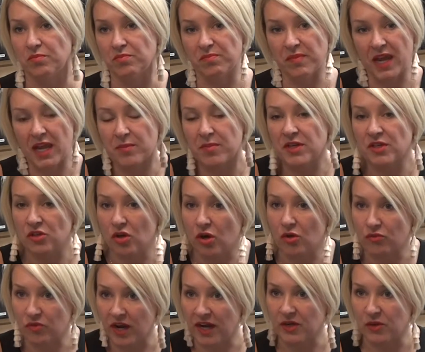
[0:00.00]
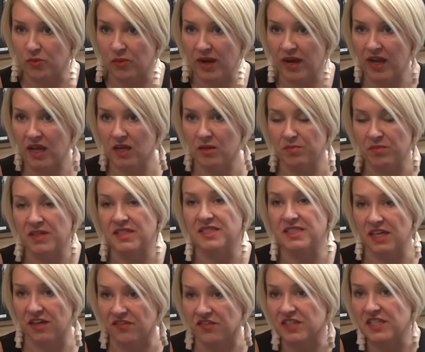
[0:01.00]
maybe not right away, but
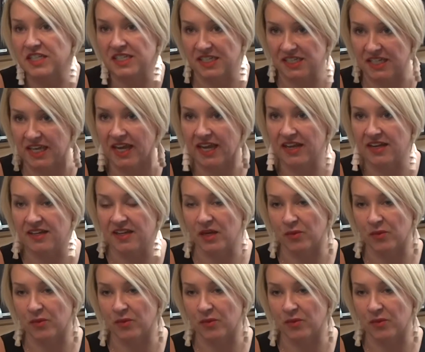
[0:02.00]
definitely again.